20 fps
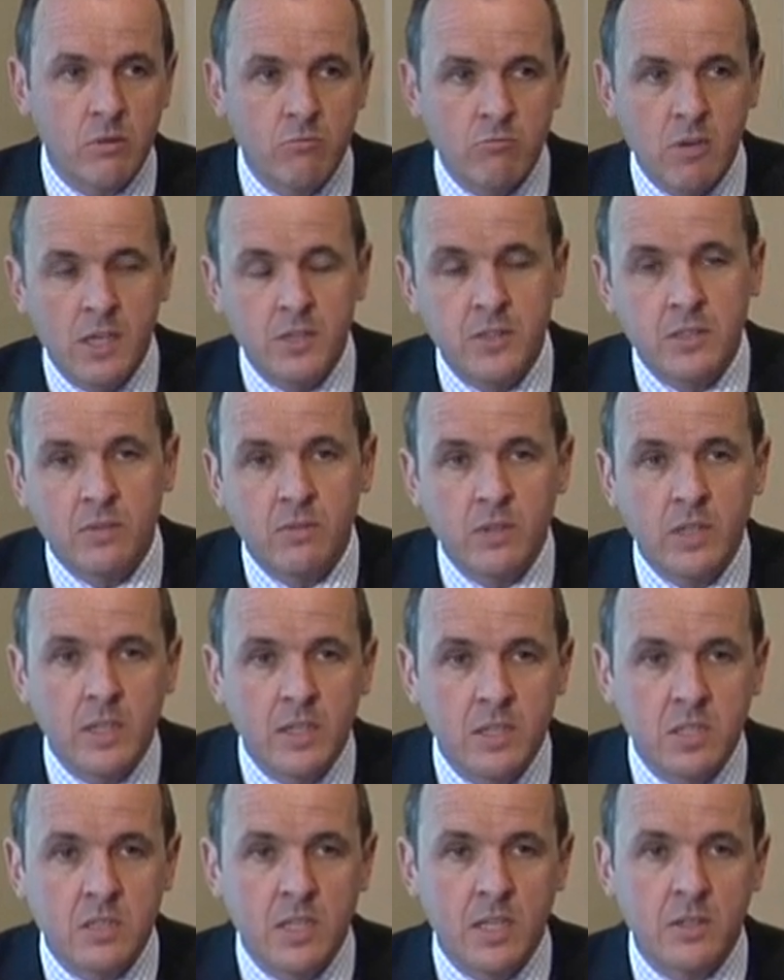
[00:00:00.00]
relatively
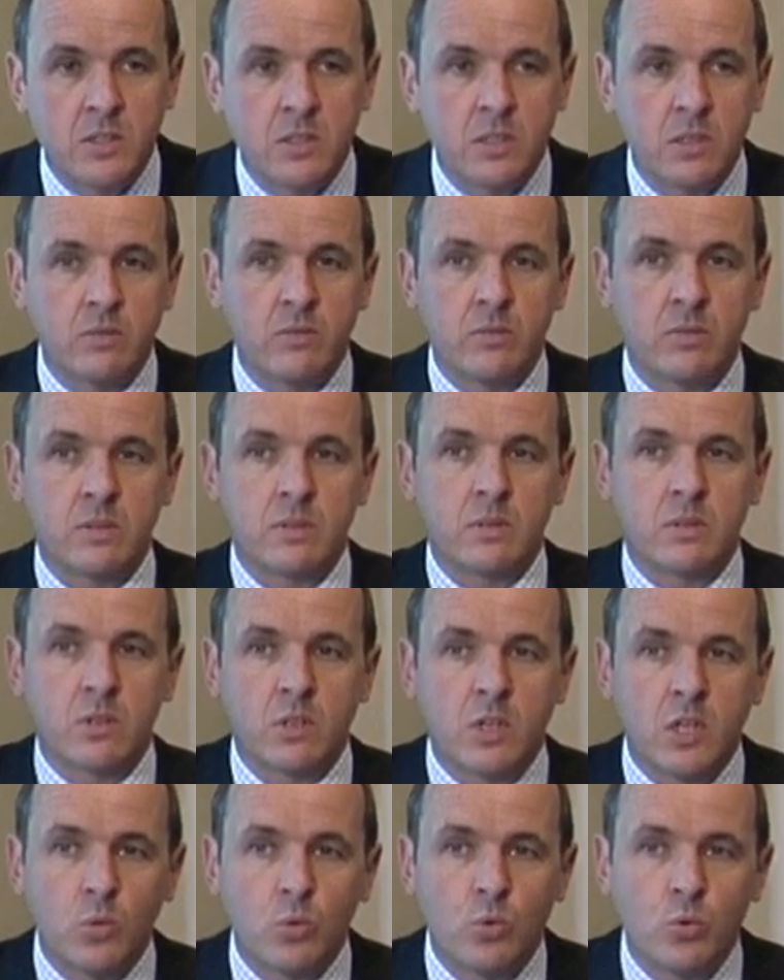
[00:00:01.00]
extensive
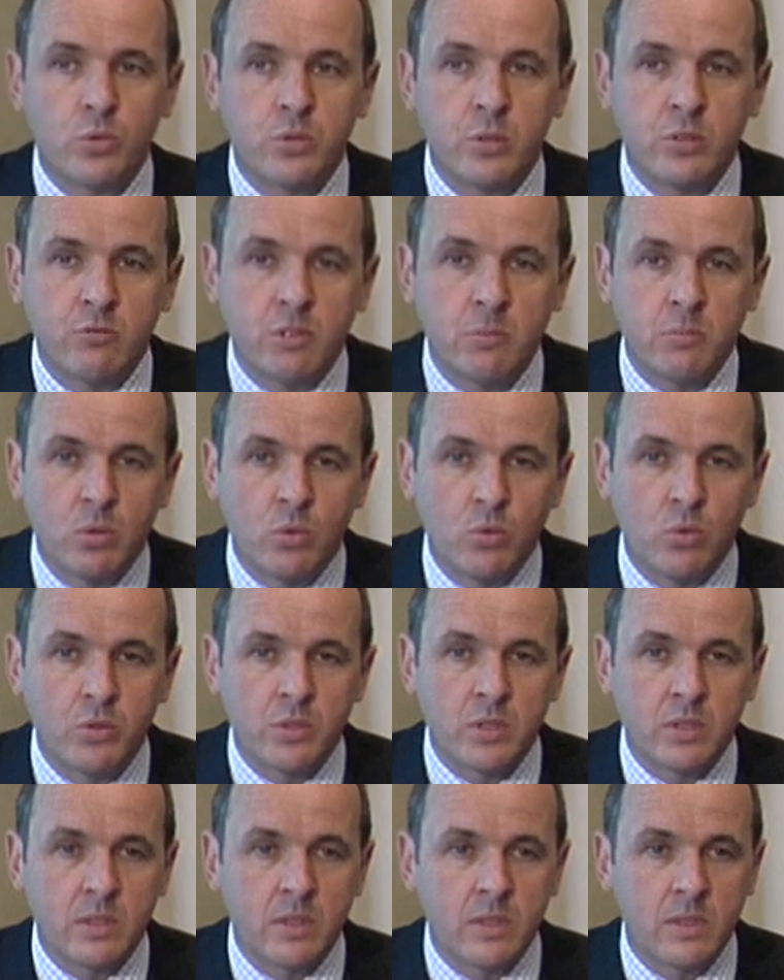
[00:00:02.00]
co-authored report